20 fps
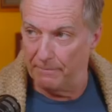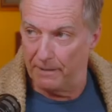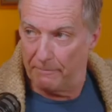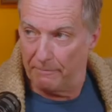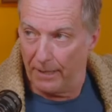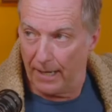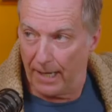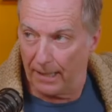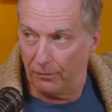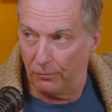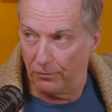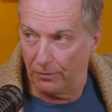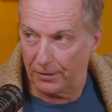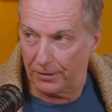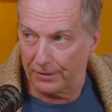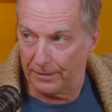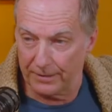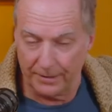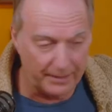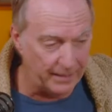me pack
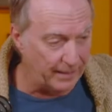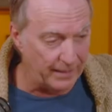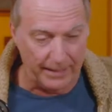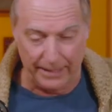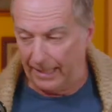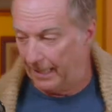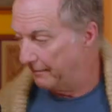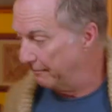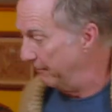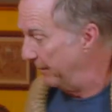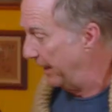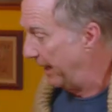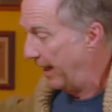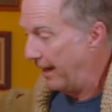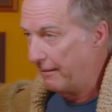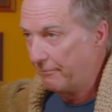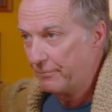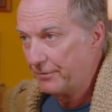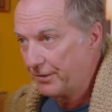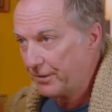horses and I get me
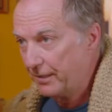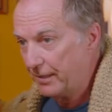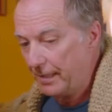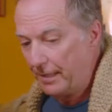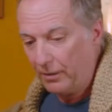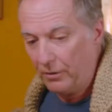cameras and I